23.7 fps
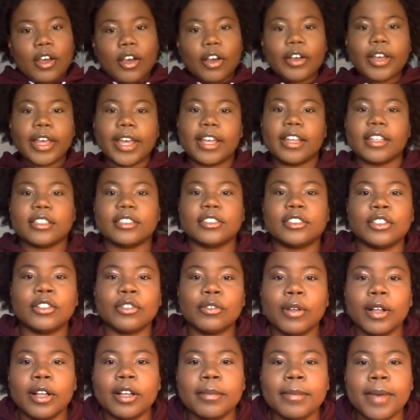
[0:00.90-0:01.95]
Okay, so
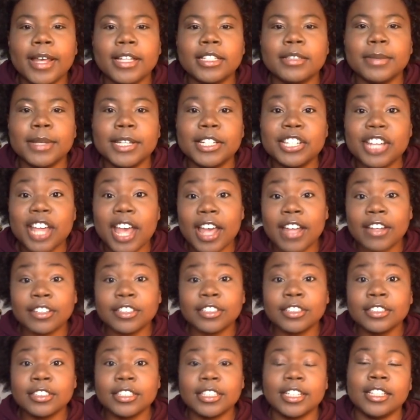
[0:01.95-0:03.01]
welcome back to my
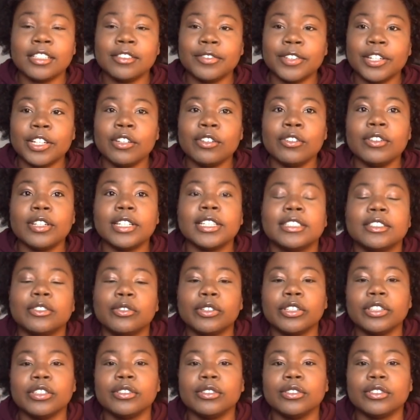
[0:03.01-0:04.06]
channel. Today's video is
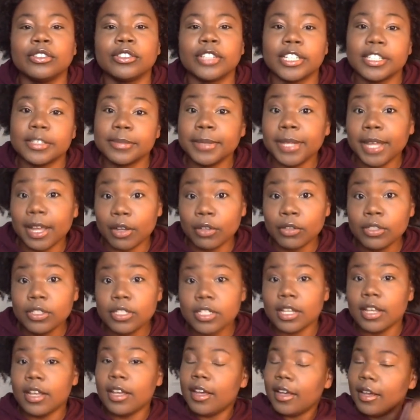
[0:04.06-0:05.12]
going to stress me out,
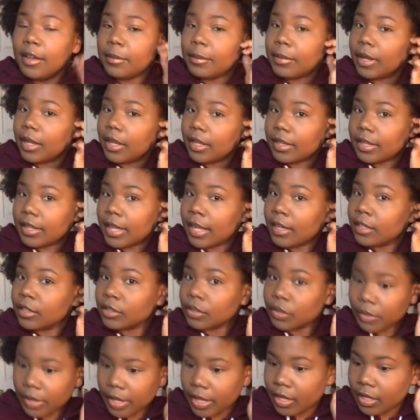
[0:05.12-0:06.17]
but that is
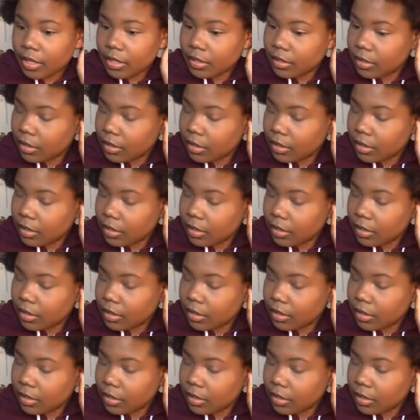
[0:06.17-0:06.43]
okay.